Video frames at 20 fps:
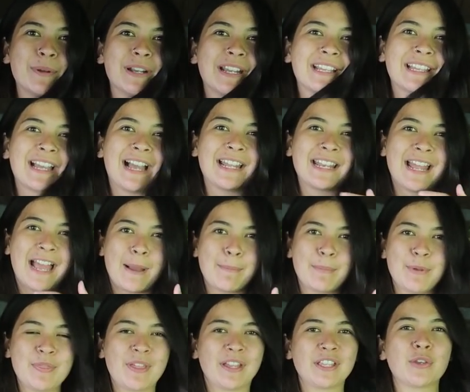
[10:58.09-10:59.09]
but it can
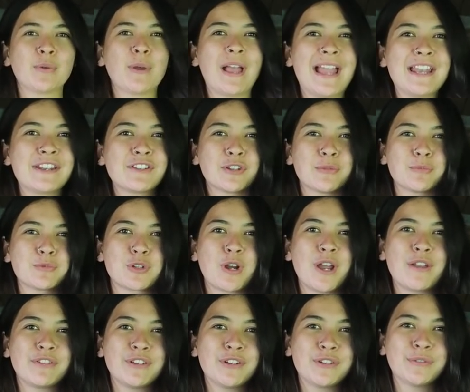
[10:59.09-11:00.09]
happen that you end up
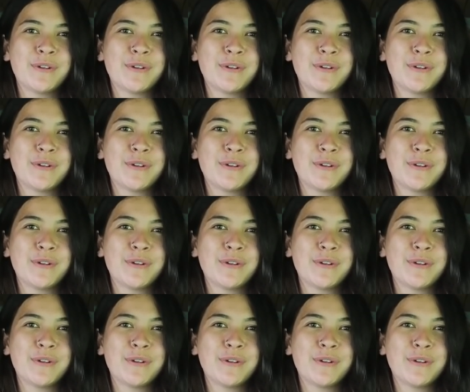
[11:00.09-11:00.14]
driving